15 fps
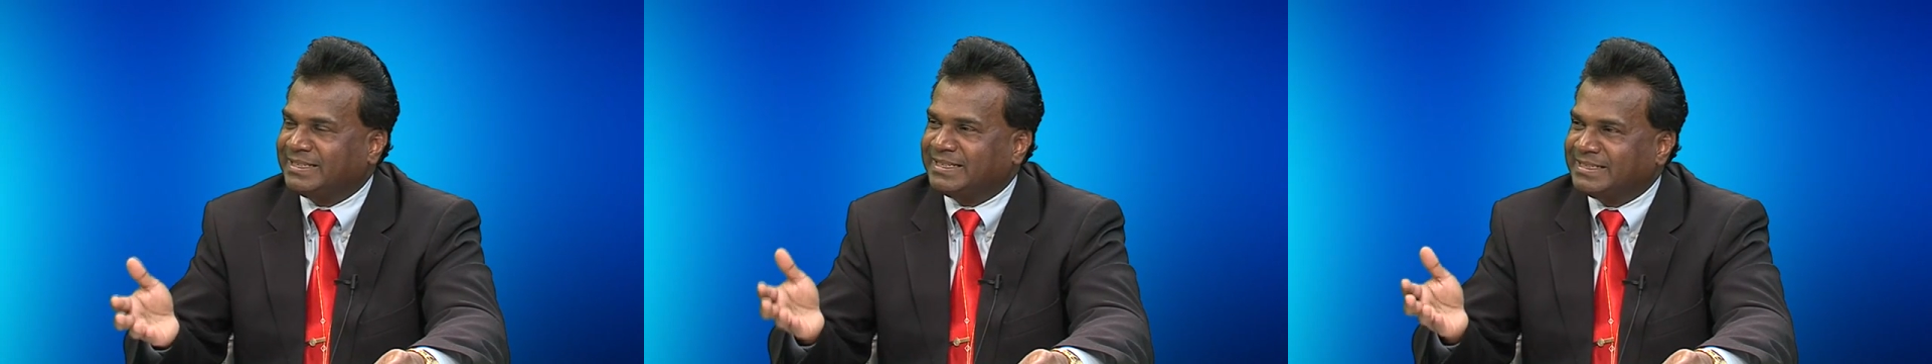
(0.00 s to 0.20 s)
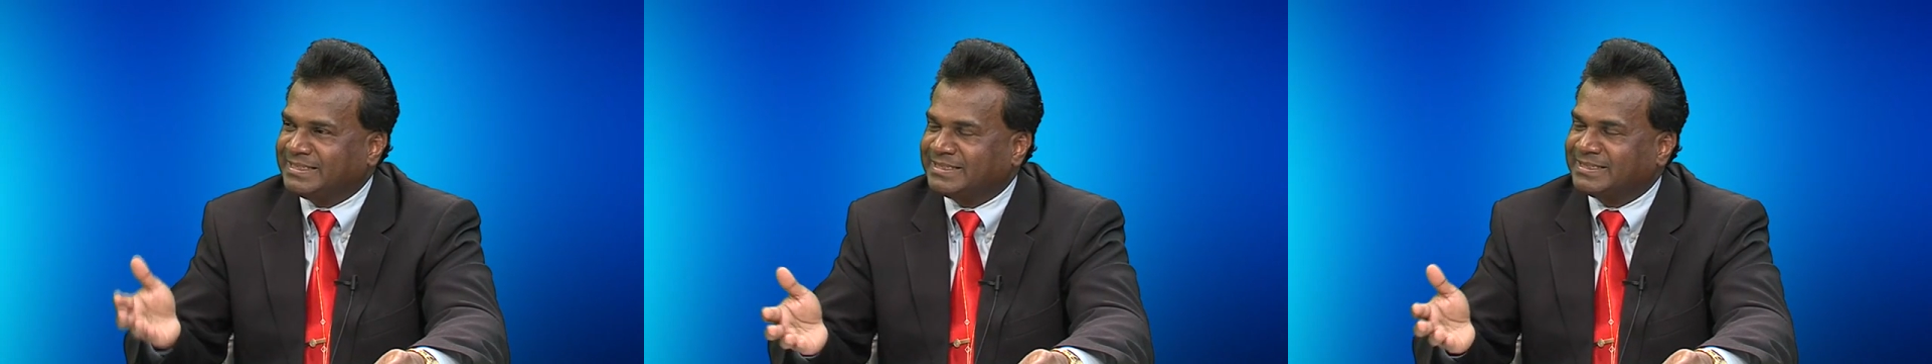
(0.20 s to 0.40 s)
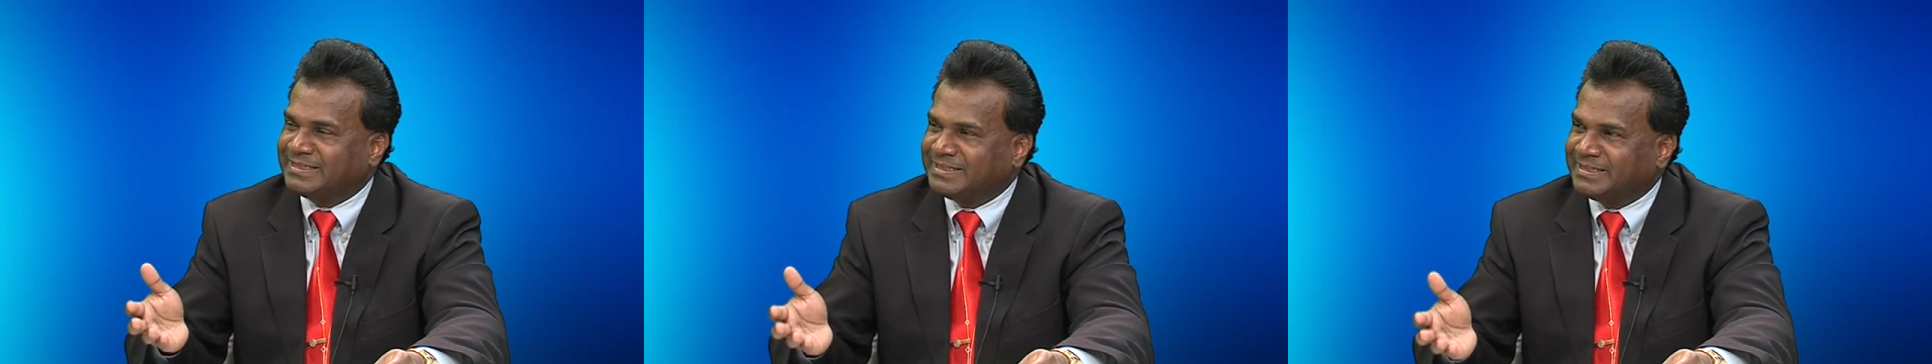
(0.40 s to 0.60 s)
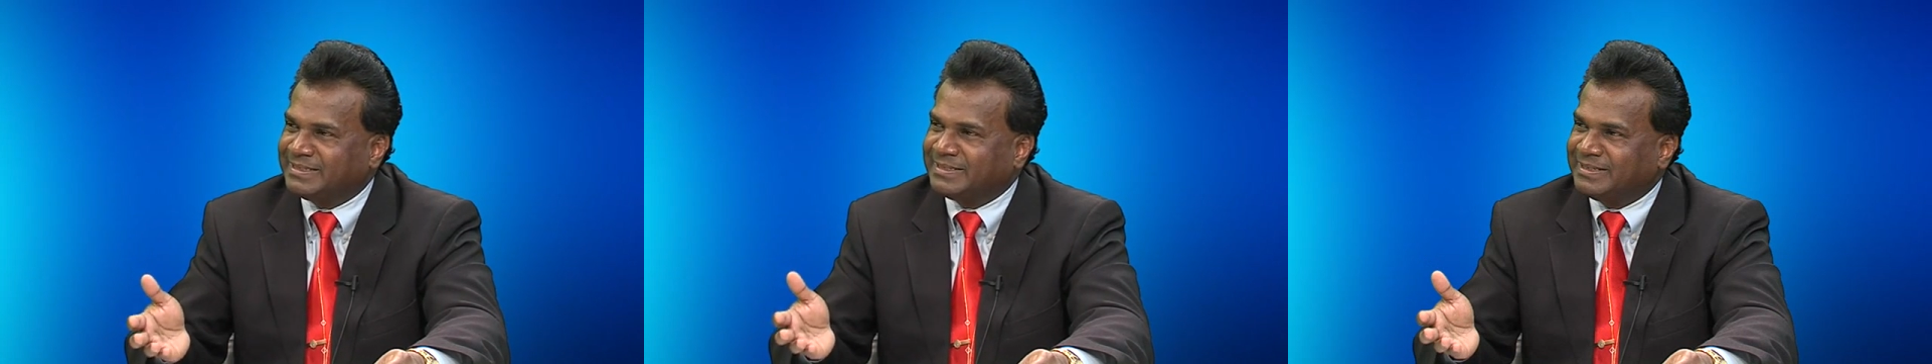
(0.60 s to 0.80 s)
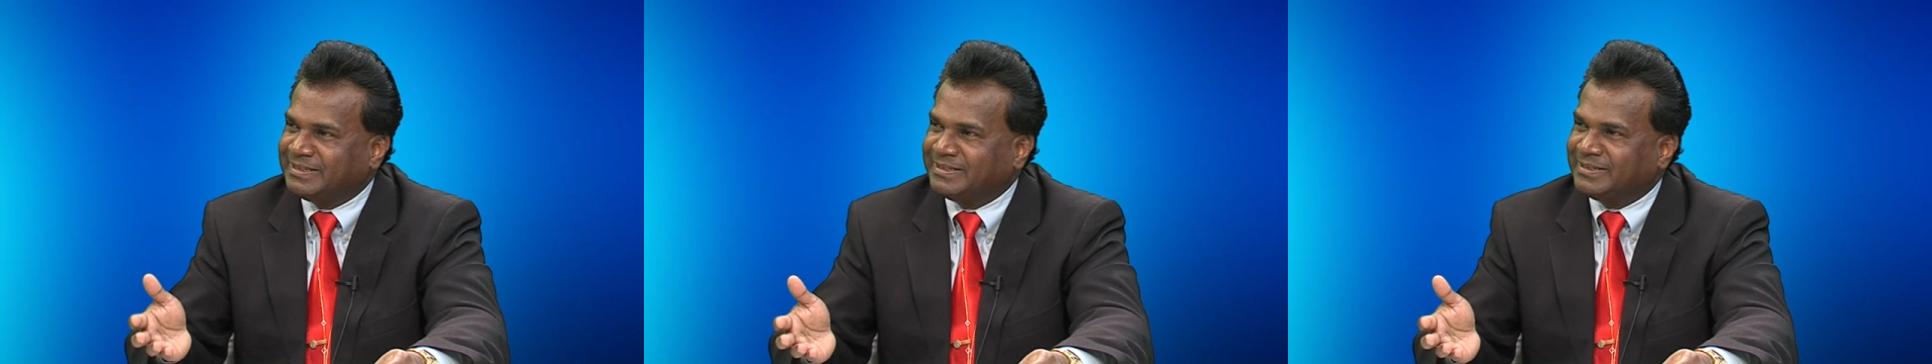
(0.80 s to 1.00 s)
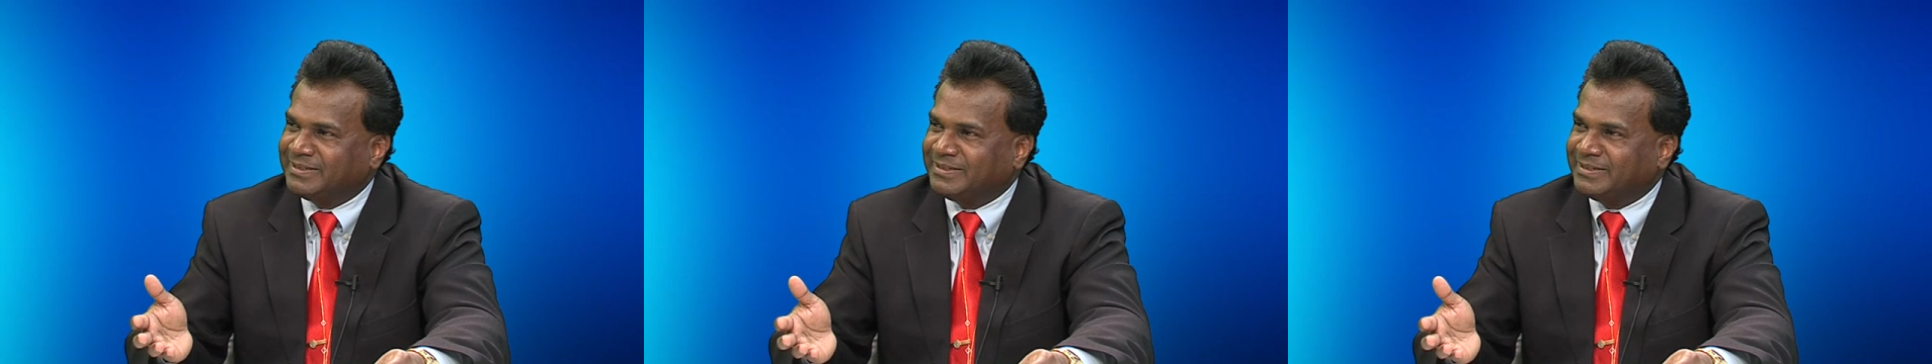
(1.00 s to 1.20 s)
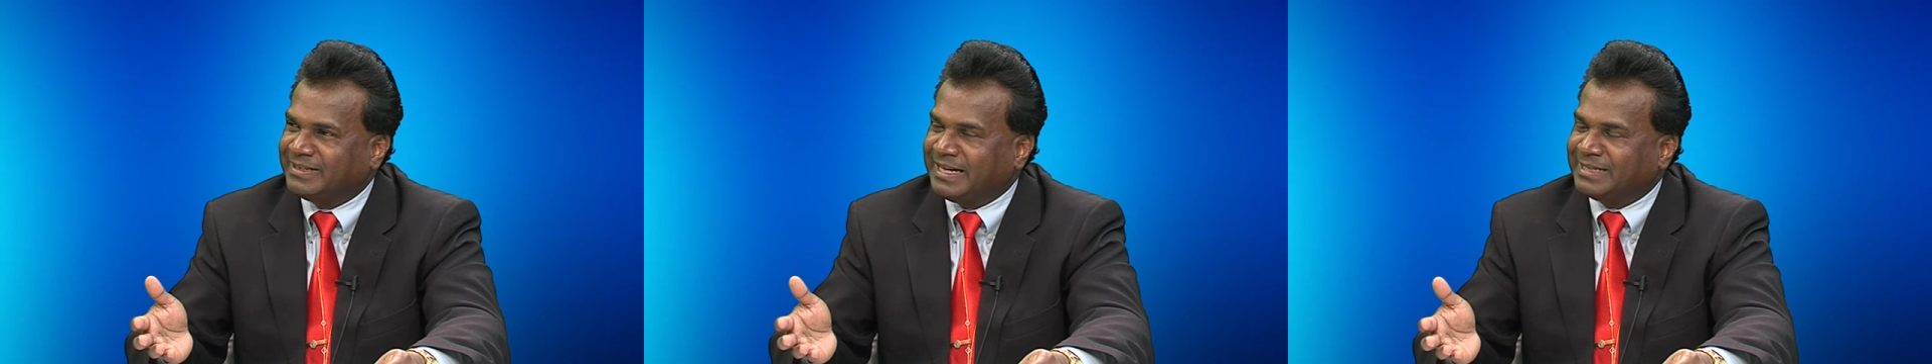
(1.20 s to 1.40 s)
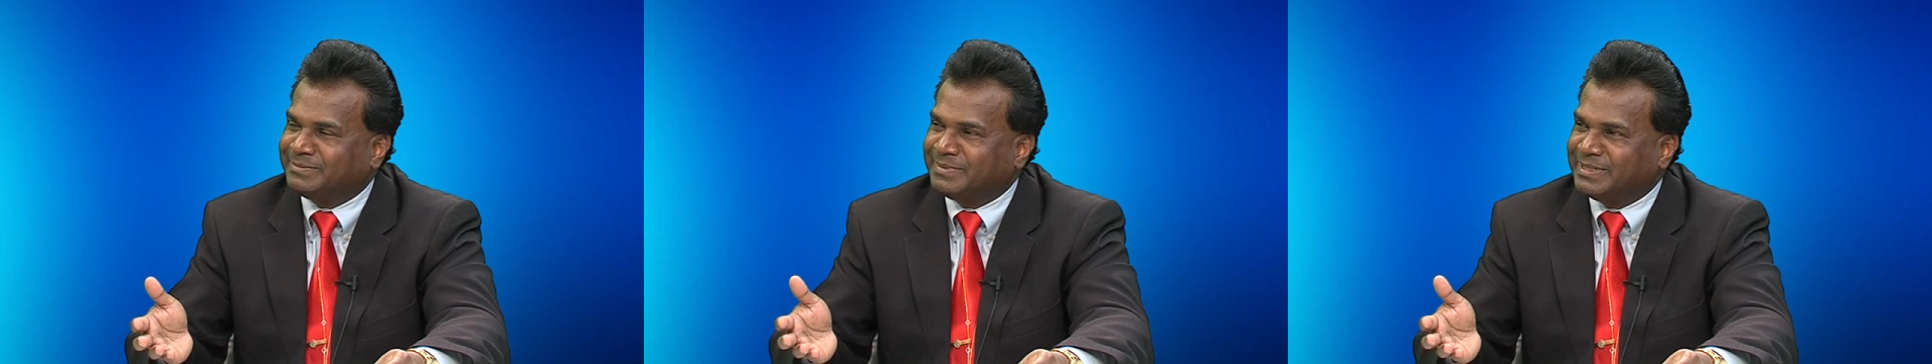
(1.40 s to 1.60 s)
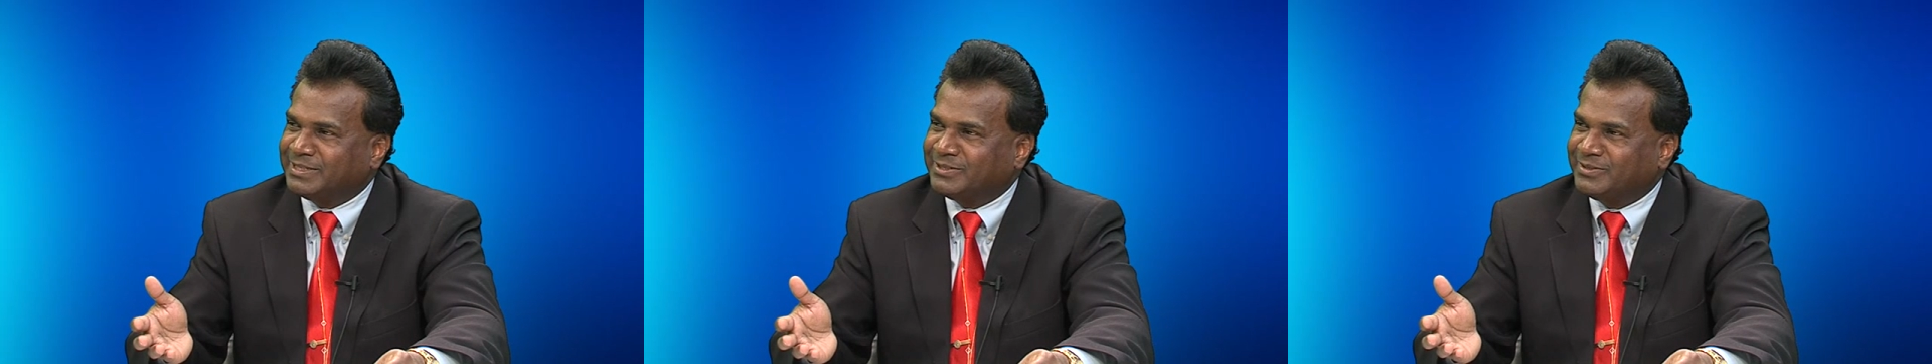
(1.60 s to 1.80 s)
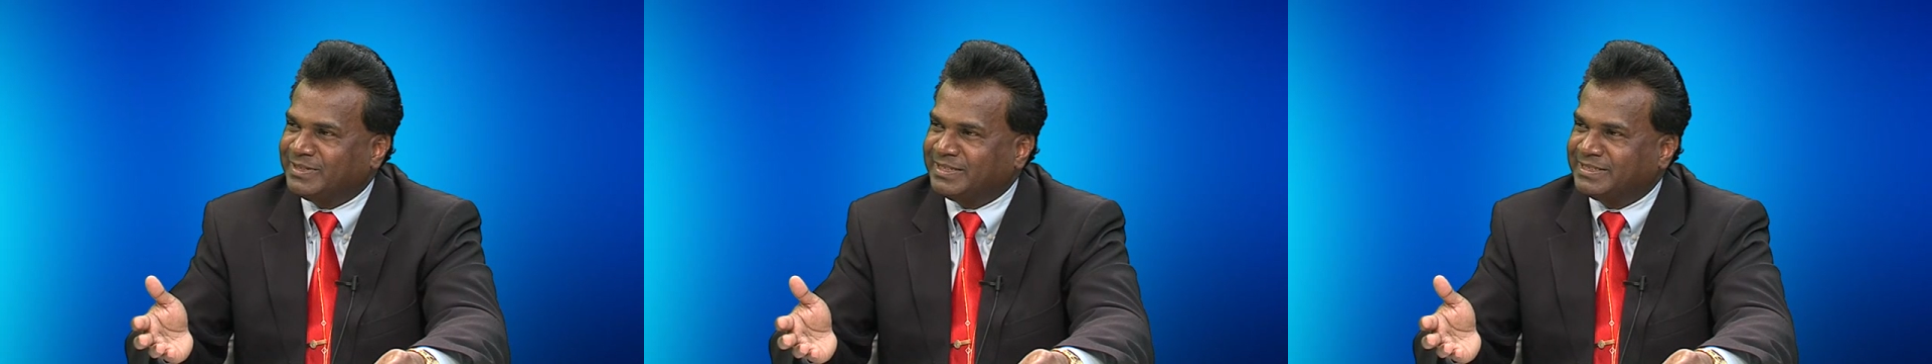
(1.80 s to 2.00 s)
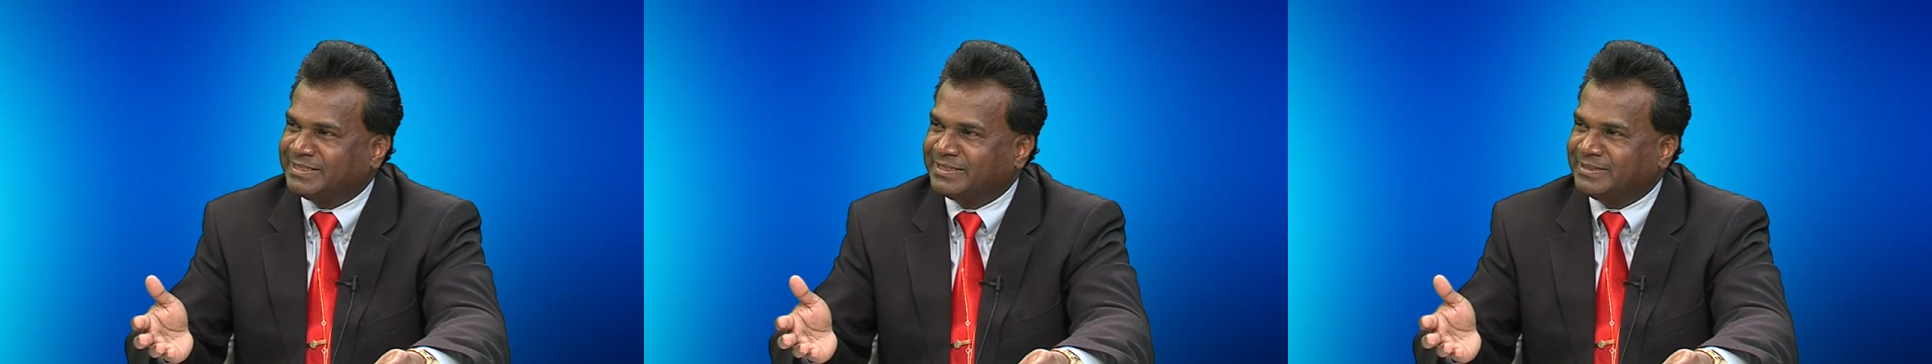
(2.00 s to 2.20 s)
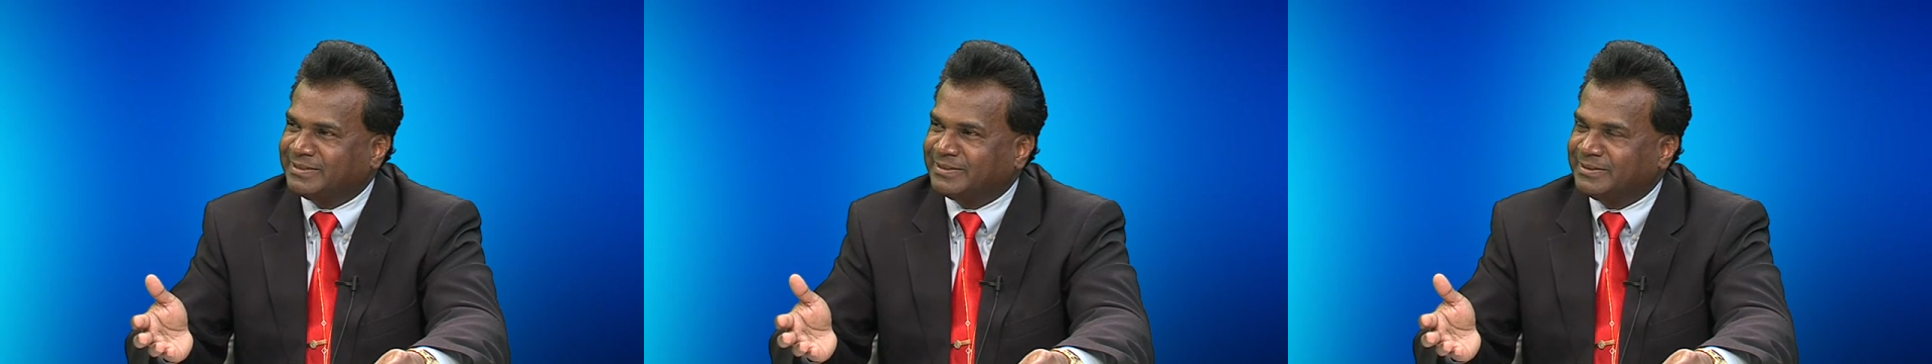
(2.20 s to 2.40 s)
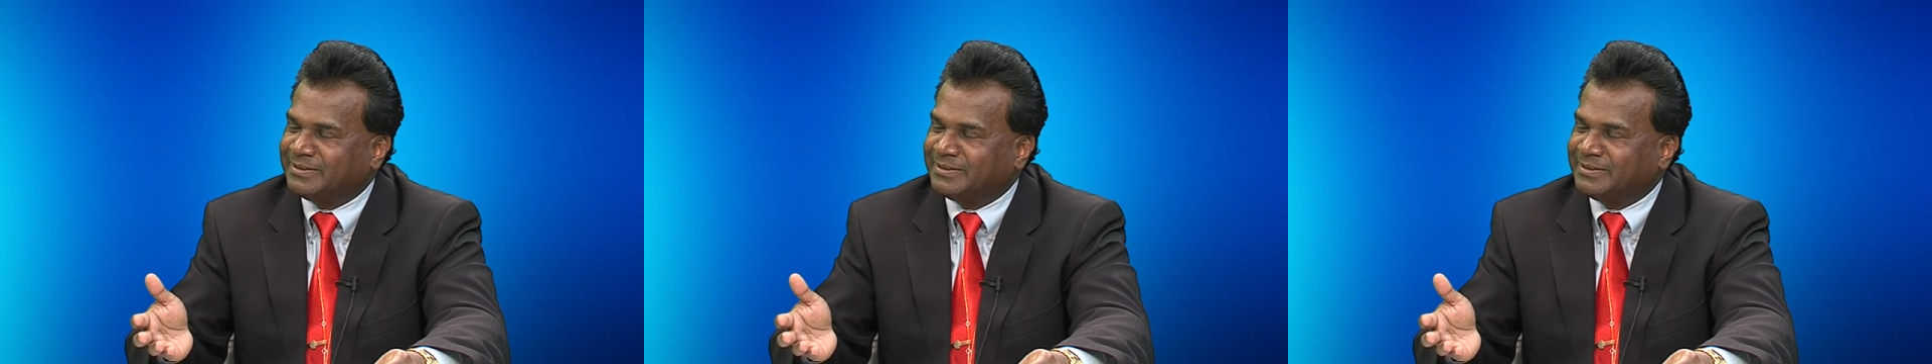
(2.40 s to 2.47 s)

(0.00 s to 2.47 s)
this administration?